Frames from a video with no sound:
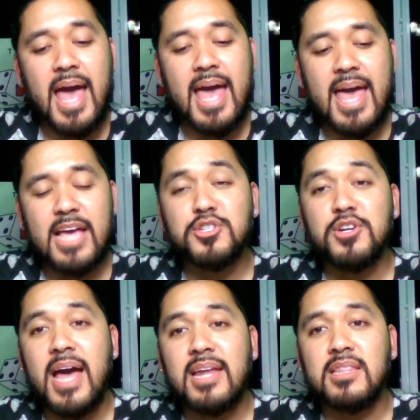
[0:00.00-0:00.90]
extra
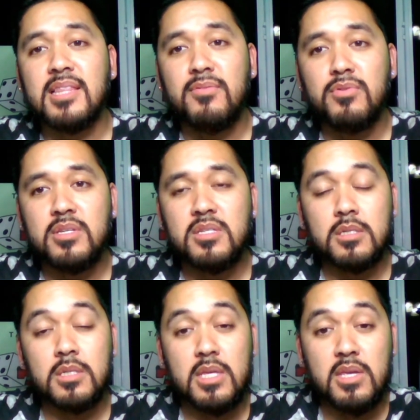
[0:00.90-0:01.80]
added leverage
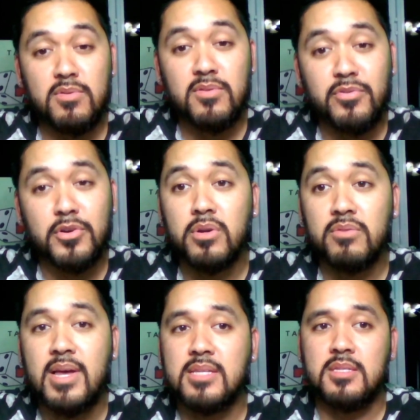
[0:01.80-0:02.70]
even for your
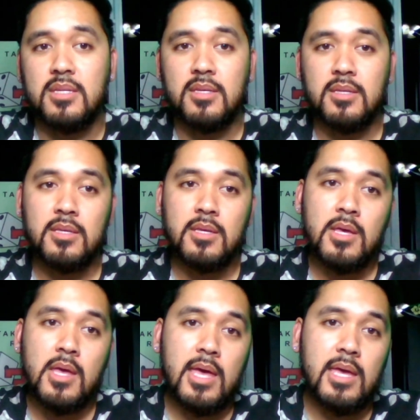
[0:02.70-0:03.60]
investing.
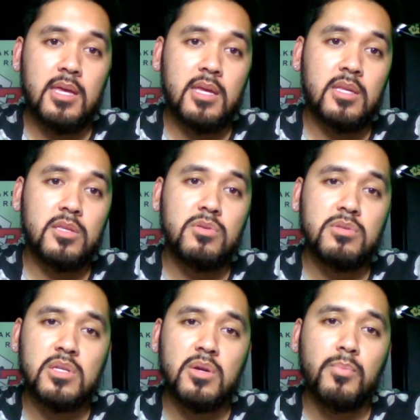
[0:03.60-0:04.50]
And using
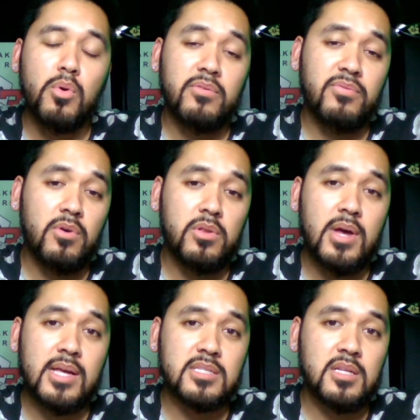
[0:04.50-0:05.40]
your portfolio
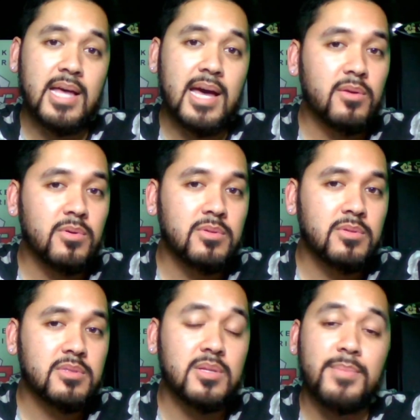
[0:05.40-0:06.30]
as collateral
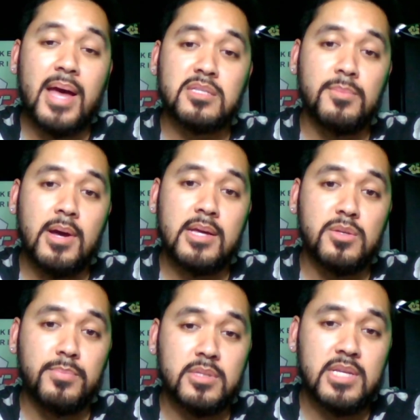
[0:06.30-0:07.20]
to maximize your
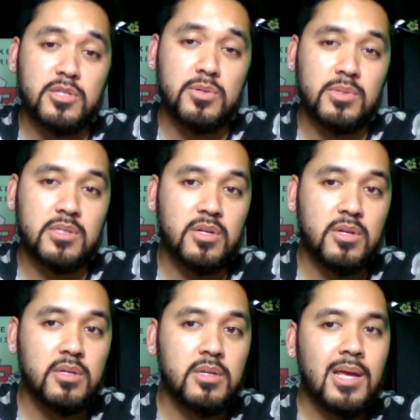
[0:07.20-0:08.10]
potential return.